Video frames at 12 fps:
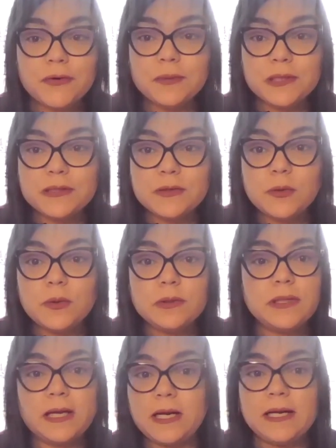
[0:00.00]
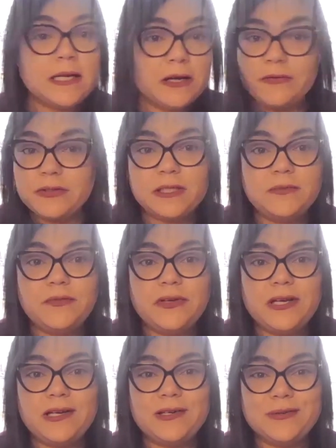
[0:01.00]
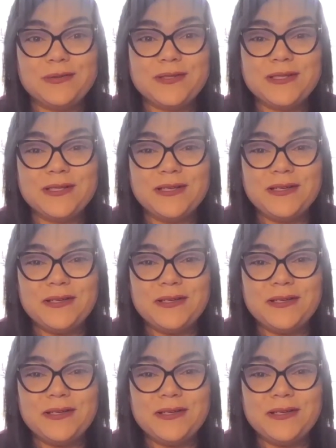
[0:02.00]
from the school that I never did VA loans.